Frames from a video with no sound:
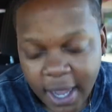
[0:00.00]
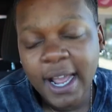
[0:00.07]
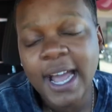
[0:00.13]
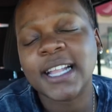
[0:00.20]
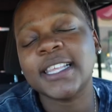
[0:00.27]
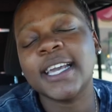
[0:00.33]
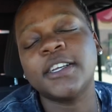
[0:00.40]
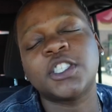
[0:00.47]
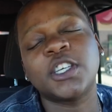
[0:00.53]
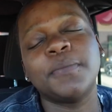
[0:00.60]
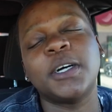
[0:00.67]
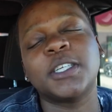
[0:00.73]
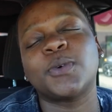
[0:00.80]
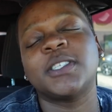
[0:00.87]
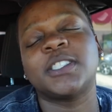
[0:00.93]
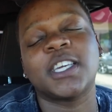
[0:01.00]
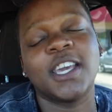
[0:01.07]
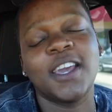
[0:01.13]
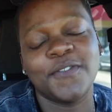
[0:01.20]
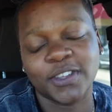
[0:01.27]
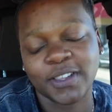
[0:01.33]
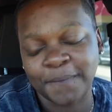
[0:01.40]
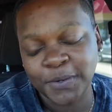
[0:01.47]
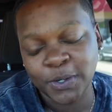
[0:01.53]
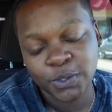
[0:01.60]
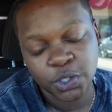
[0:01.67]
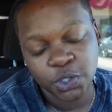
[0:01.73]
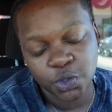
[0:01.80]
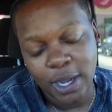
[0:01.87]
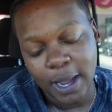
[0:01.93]
God, thank you so much once again for the food
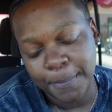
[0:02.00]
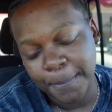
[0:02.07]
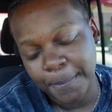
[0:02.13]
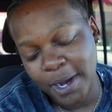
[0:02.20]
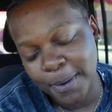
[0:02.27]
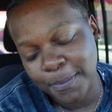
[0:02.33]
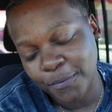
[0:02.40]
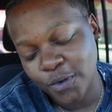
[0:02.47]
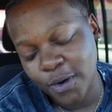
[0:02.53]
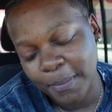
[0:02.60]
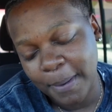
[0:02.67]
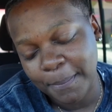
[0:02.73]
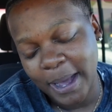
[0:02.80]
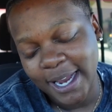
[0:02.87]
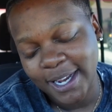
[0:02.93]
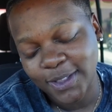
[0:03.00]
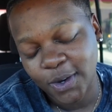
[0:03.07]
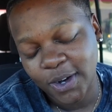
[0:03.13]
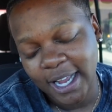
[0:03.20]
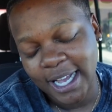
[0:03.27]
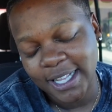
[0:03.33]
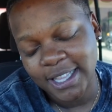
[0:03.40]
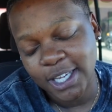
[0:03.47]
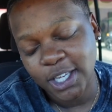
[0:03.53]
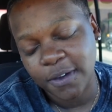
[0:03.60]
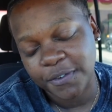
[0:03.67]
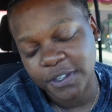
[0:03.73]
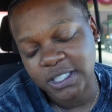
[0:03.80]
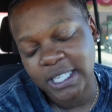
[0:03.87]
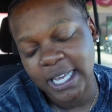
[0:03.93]
that you have prepared before my body, Lord God. Thank you
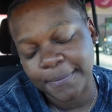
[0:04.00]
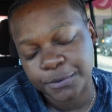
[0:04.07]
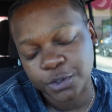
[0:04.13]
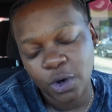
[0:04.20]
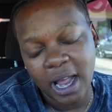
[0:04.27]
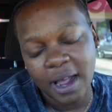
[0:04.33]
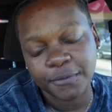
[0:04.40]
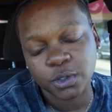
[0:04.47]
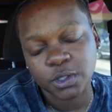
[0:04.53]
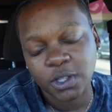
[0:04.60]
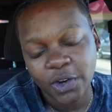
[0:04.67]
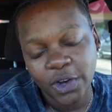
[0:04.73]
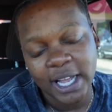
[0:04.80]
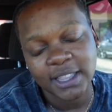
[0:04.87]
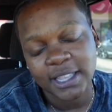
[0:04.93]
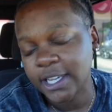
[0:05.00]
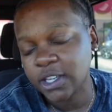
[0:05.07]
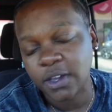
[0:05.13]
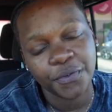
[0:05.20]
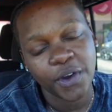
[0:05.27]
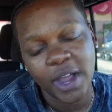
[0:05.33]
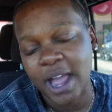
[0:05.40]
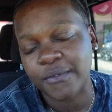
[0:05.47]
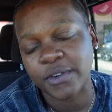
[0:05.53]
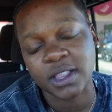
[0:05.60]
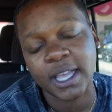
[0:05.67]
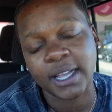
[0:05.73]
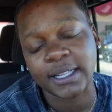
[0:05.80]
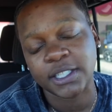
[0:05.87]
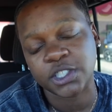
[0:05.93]
for safe travels. Lord God, thank you for
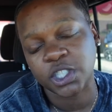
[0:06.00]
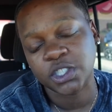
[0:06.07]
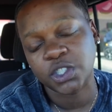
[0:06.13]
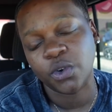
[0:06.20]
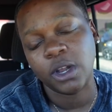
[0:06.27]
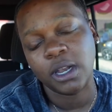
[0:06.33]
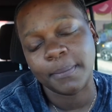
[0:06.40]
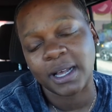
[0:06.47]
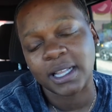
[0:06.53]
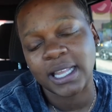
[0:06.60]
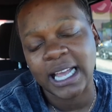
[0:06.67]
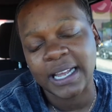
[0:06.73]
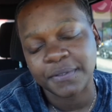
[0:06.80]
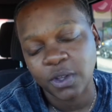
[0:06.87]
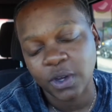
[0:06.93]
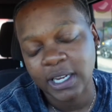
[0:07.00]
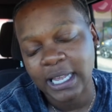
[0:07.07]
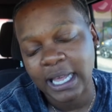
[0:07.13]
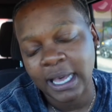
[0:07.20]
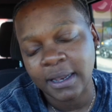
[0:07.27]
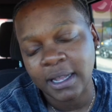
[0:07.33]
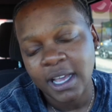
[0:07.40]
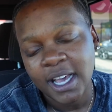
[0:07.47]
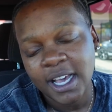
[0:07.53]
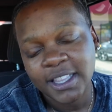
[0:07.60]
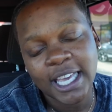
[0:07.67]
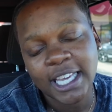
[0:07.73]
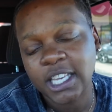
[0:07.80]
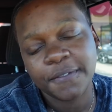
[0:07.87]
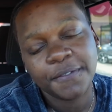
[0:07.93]
everything that you're doing in my life, Lord God.
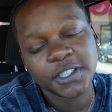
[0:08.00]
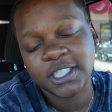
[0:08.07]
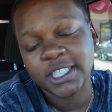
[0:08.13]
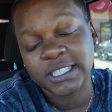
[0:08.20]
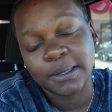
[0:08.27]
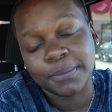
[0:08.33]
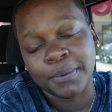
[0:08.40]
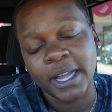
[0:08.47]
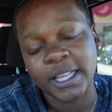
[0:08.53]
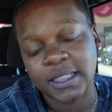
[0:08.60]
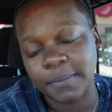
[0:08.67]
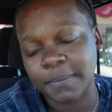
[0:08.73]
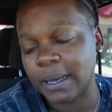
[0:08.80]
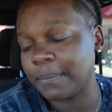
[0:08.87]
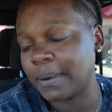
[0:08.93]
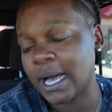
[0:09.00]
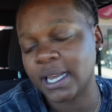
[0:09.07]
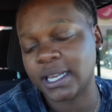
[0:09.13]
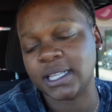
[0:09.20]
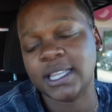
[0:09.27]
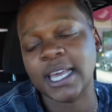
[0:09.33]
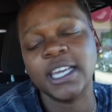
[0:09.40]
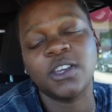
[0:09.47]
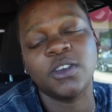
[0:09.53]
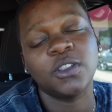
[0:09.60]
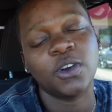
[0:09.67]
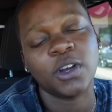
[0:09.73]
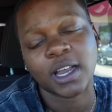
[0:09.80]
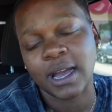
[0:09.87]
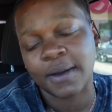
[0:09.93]
Thank you for just the breath in my body. Thank you,
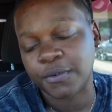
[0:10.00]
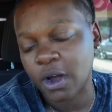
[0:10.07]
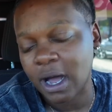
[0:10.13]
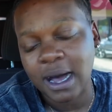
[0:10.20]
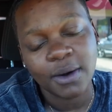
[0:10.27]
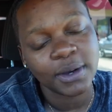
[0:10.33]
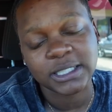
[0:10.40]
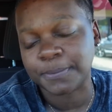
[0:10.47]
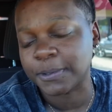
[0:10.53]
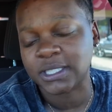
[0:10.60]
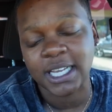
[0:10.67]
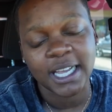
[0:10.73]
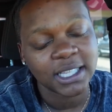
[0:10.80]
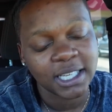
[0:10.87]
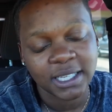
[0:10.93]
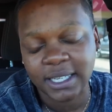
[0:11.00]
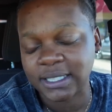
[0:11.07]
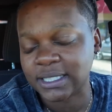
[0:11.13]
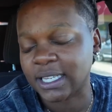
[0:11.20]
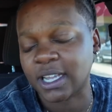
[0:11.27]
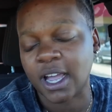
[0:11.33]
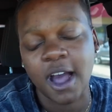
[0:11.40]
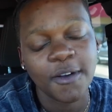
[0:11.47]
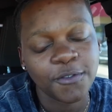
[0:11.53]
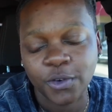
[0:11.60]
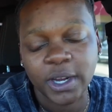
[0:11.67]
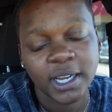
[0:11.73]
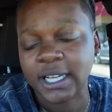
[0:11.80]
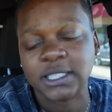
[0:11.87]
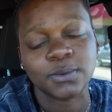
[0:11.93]
Lord God, for always protecting us and
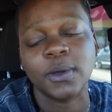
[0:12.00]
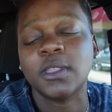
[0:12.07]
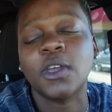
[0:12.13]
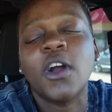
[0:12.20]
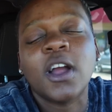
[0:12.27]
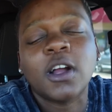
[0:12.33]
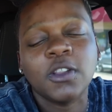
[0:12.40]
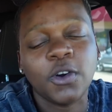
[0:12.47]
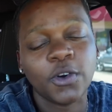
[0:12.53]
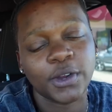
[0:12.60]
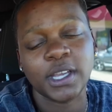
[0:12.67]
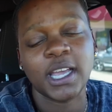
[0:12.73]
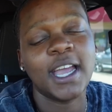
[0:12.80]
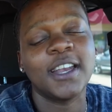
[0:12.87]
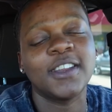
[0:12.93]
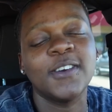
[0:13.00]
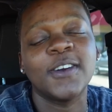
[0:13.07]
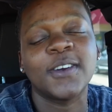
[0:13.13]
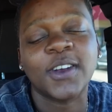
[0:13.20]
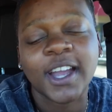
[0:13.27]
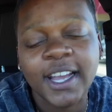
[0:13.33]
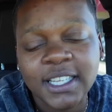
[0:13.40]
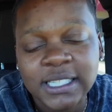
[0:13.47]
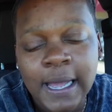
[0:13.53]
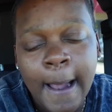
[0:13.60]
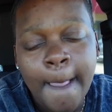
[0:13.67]
covering us with your glory and your grace.